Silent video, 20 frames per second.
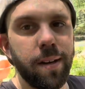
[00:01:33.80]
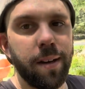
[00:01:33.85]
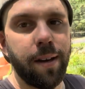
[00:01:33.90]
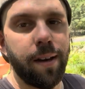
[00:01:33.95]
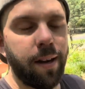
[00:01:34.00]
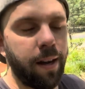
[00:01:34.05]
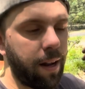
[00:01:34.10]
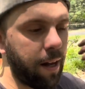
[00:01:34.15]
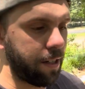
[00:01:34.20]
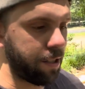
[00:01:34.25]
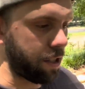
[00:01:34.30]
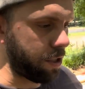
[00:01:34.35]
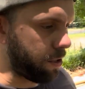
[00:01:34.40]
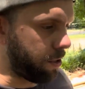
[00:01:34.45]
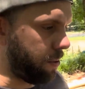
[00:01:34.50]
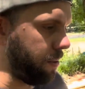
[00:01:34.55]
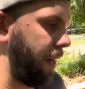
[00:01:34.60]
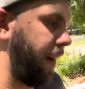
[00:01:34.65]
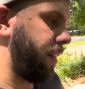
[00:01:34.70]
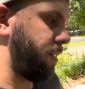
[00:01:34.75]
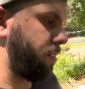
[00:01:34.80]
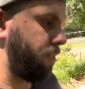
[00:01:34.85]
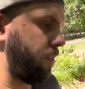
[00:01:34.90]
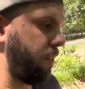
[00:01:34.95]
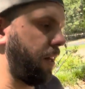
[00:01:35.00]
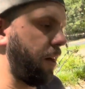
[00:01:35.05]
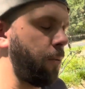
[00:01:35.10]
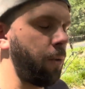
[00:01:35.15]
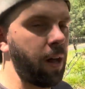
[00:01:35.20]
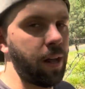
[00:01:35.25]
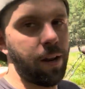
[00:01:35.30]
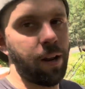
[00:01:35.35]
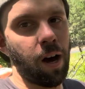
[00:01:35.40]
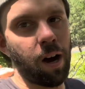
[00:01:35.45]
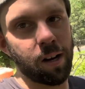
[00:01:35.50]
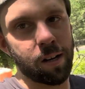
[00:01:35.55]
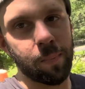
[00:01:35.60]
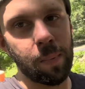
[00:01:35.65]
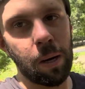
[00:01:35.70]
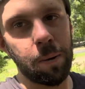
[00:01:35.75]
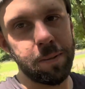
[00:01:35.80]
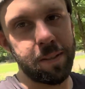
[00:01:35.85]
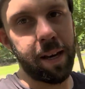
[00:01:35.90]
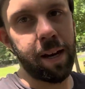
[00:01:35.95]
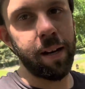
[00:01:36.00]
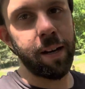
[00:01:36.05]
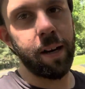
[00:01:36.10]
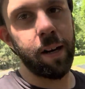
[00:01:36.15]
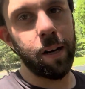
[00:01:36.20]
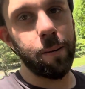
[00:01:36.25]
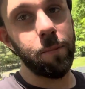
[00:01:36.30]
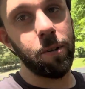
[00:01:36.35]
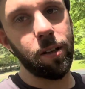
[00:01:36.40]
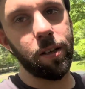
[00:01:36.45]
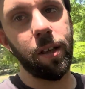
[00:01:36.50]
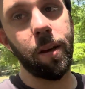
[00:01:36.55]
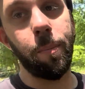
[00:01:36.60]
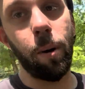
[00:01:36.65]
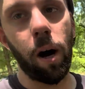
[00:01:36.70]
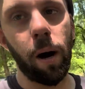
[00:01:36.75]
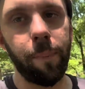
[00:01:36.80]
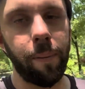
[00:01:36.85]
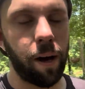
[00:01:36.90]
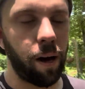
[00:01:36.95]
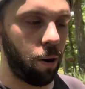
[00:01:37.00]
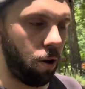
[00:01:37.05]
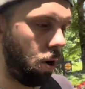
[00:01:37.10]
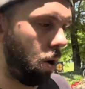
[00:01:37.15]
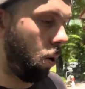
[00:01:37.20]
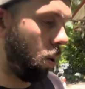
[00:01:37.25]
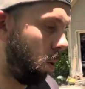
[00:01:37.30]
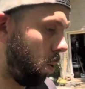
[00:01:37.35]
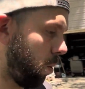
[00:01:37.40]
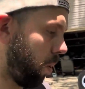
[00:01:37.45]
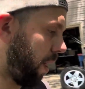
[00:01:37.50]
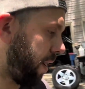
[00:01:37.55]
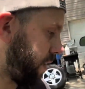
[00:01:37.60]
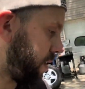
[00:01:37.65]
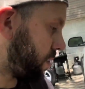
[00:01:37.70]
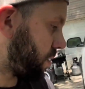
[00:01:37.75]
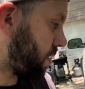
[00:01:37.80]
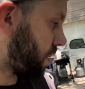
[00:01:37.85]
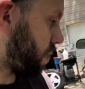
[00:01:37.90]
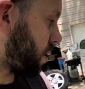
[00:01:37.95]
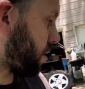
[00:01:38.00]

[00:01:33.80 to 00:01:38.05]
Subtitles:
And I just do that so that when I knock them out with air hammer, they pop out a whole lot easier.